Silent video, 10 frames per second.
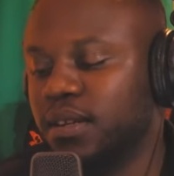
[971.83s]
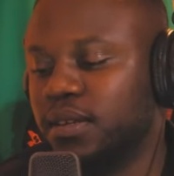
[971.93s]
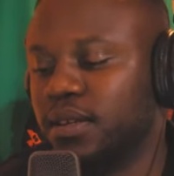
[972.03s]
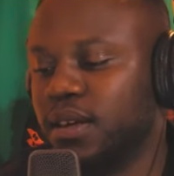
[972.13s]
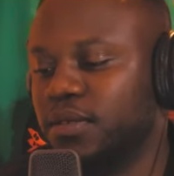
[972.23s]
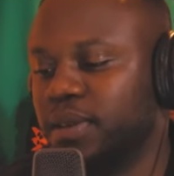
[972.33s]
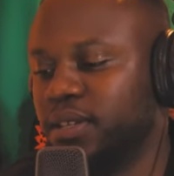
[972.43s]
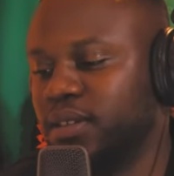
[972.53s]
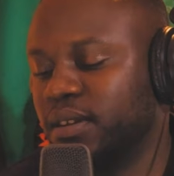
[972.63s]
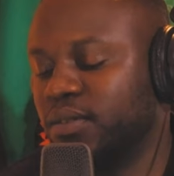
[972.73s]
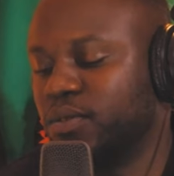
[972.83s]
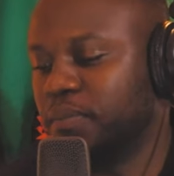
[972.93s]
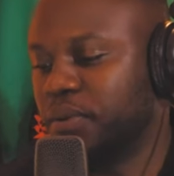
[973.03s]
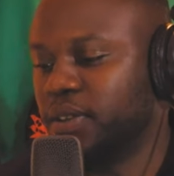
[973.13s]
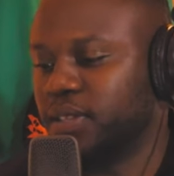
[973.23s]
and you mentioned a
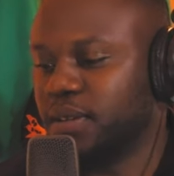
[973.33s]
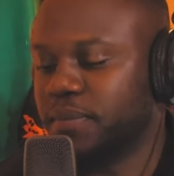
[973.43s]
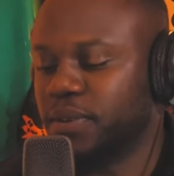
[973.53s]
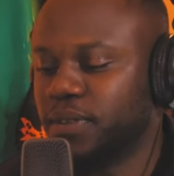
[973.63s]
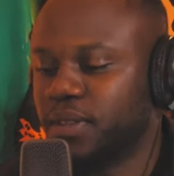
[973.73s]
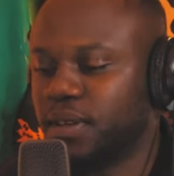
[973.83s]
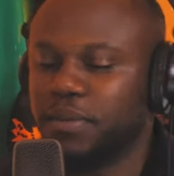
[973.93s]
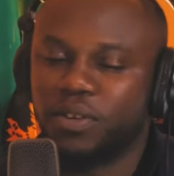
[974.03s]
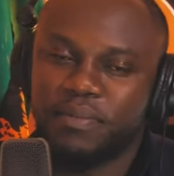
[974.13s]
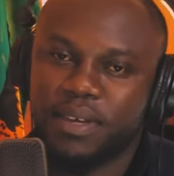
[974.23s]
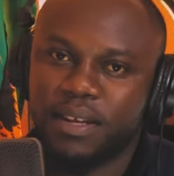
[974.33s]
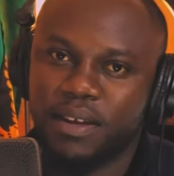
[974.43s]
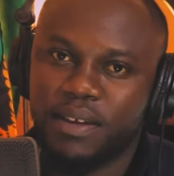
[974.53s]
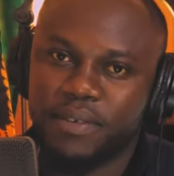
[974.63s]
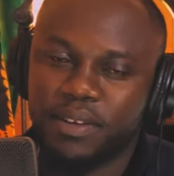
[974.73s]
good point about the middlemen
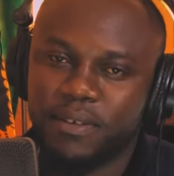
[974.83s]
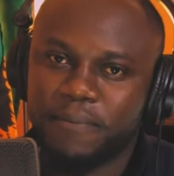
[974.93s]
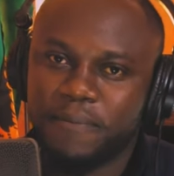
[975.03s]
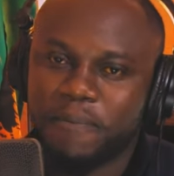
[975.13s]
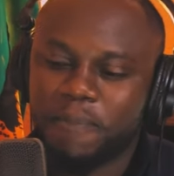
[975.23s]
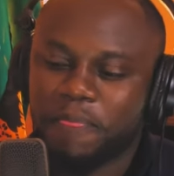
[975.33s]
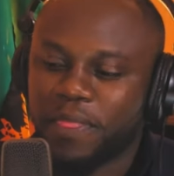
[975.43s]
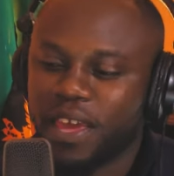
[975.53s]
and everything.